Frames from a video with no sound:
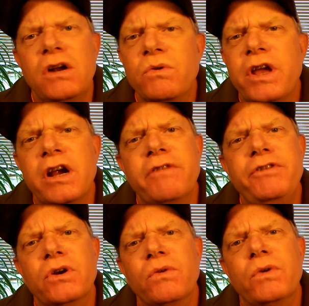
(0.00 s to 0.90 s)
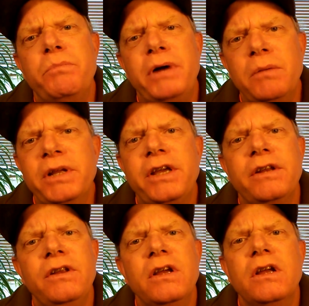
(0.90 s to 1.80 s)
I don't care if you're a
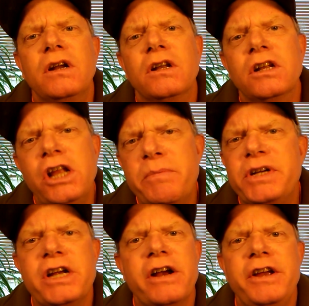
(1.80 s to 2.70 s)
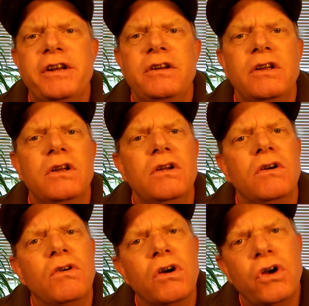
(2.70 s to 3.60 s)
Republican, Libertarian,
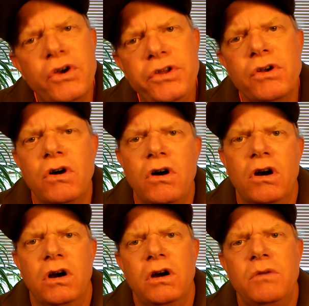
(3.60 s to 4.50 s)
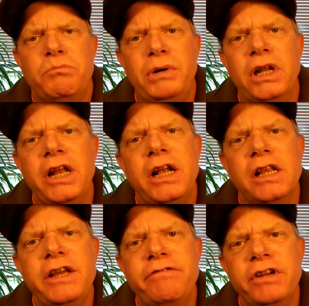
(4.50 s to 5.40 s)
or who you are
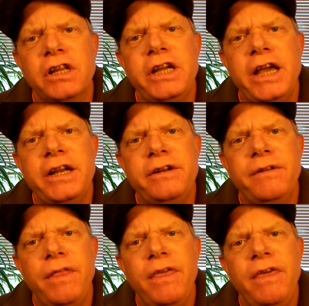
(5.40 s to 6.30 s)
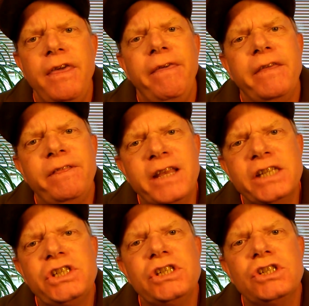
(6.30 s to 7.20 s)
politically affiliated.
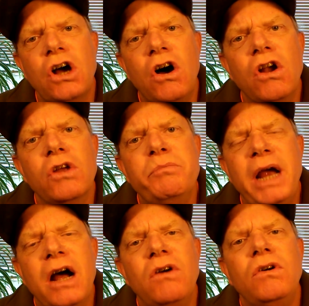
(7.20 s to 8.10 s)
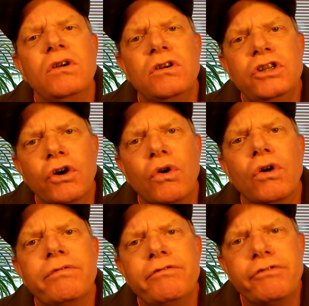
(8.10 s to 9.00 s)
This is all about
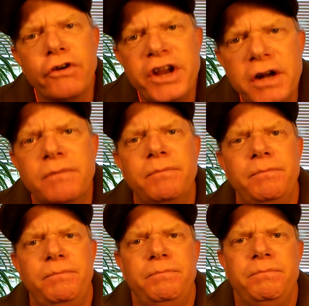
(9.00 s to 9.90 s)
your freedom.